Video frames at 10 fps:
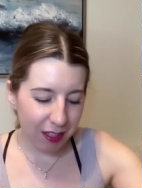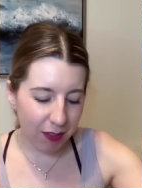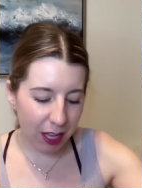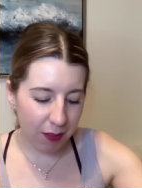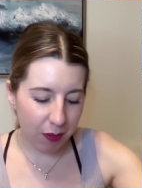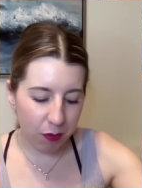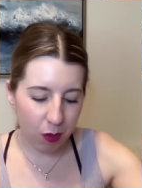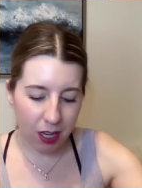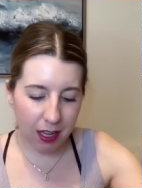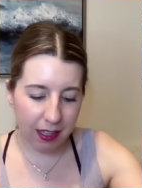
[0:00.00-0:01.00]
Five of
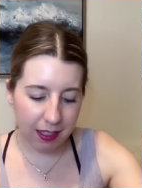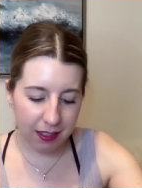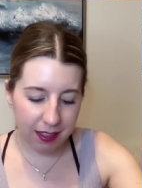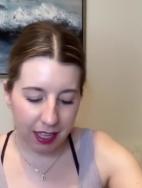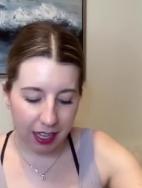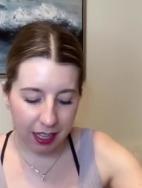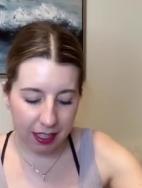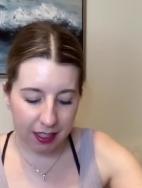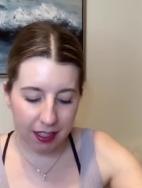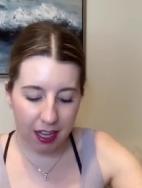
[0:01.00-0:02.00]
Wands,
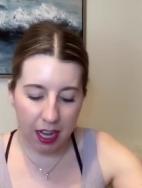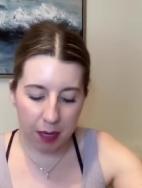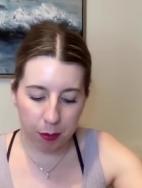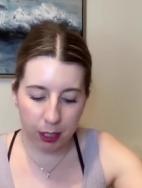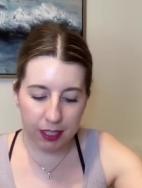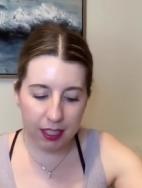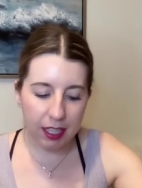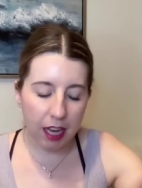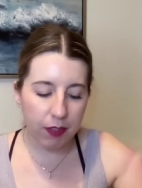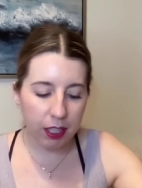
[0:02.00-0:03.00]
and the High Priestess.
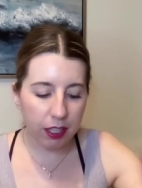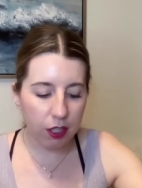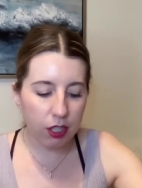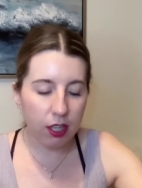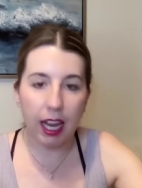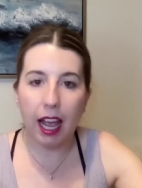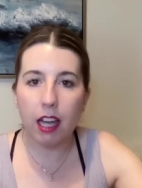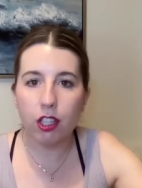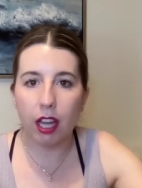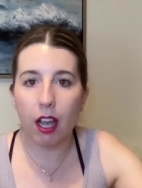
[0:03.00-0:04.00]
I feel like you just got to
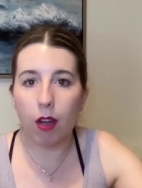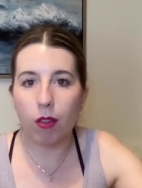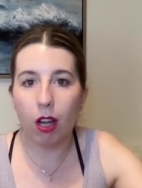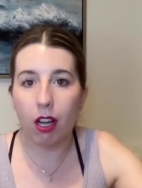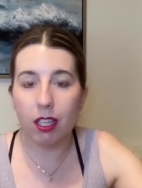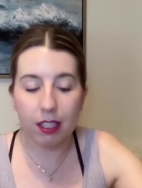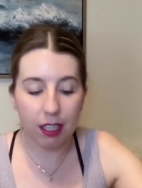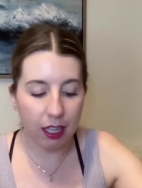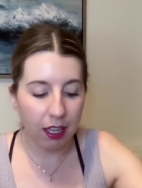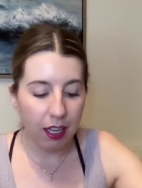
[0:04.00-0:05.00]
hash it out,
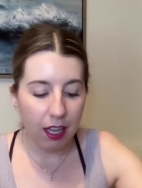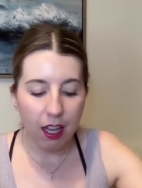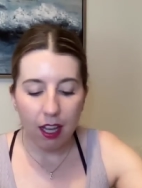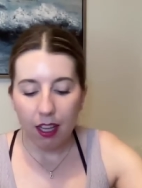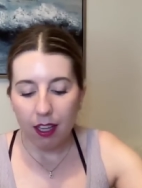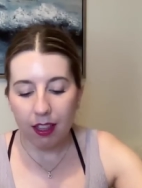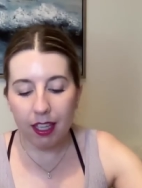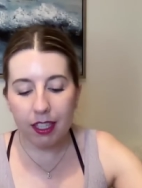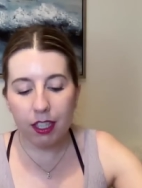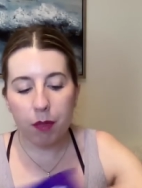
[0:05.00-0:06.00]
honestly
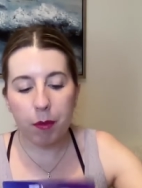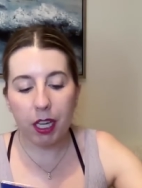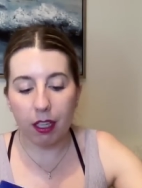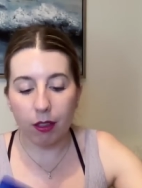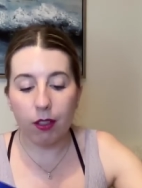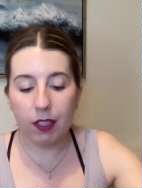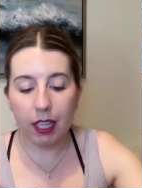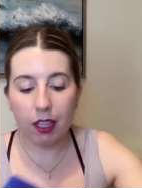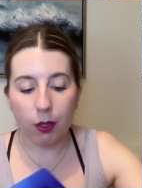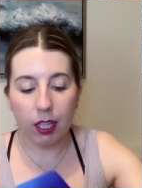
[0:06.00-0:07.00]
this to me looks
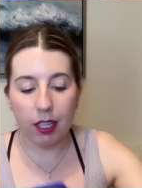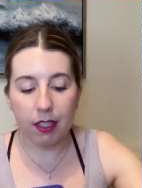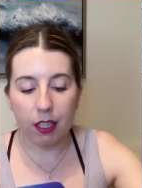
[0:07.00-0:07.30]
like there is a